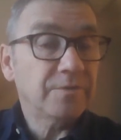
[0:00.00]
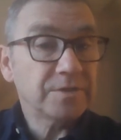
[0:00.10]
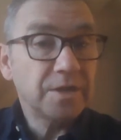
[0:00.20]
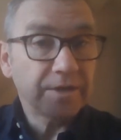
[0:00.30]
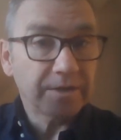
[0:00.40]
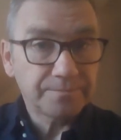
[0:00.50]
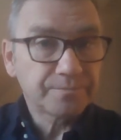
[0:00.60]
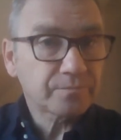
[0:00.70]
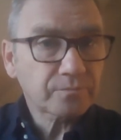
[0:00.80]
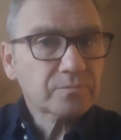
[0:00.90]
It's not a
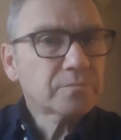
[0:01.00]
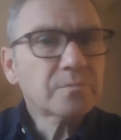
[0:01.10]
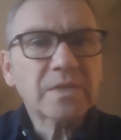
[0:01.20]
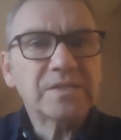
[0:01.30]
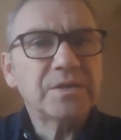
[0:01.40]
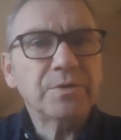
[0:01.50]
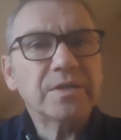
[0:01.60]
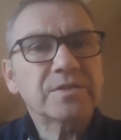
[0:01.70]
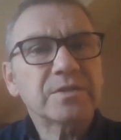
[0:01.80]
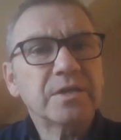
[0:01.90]
as he would
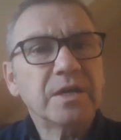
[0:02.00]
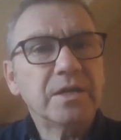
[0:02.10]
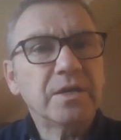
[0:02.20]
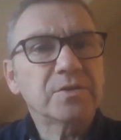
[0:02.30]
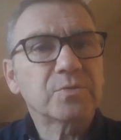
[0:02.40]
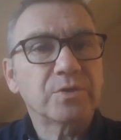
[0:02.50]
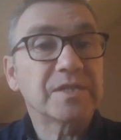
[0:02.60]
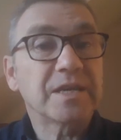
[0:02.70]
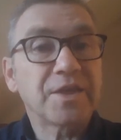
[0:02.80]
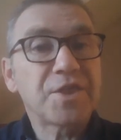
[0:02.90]
else, uh, elsewhere
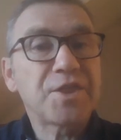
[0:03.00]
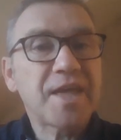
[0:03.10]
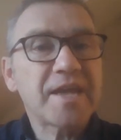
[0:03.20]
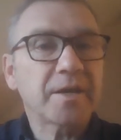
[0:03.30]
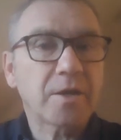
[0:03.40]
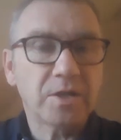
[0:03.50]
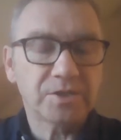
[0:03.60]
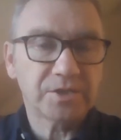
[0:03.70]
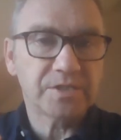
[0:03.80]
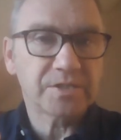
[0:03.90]
say, a thetic
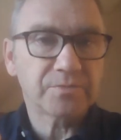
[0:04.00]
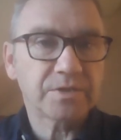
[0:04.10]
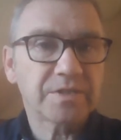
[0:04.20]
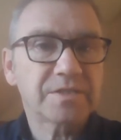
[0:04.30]
consciousness, right?